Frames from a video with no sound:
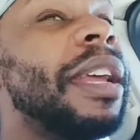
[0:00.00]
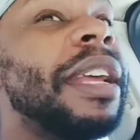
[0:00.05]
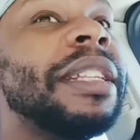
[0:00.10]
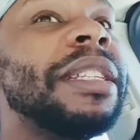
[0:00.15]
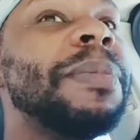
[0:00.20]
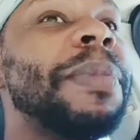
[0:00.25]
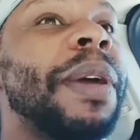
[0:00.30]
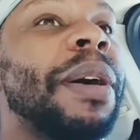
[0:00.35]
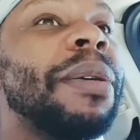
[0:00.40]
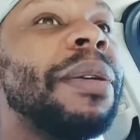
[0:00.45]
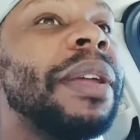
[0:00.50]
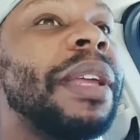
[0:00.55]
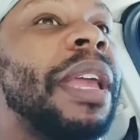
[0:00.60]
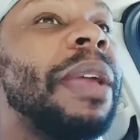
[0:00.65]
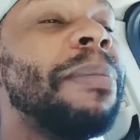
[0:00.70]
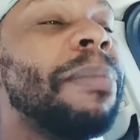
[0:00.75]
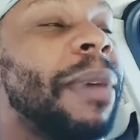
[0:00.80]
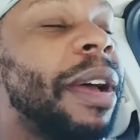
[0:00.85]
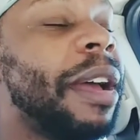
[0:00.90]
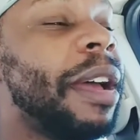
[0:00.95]
need to be able to
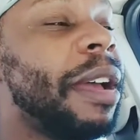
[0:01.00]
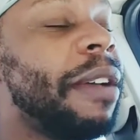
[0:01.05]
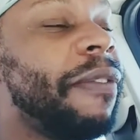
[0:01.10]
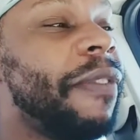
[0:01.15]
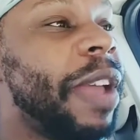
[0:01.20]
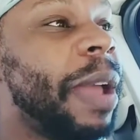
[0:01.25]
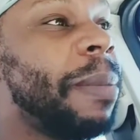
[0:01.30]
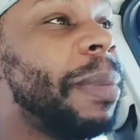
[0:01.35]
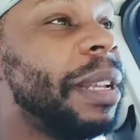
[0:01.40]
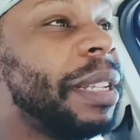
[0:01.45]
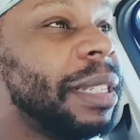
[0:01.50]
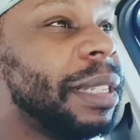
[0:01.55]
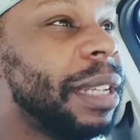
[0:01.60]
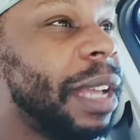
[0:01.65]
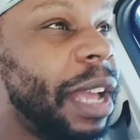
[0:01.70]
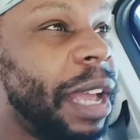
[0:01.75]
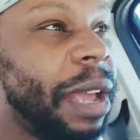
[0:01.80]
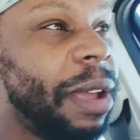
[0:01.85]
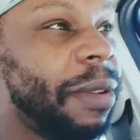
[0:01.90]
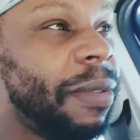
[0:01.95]
keep my family
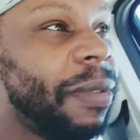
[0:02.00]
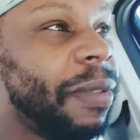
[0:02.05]
safe.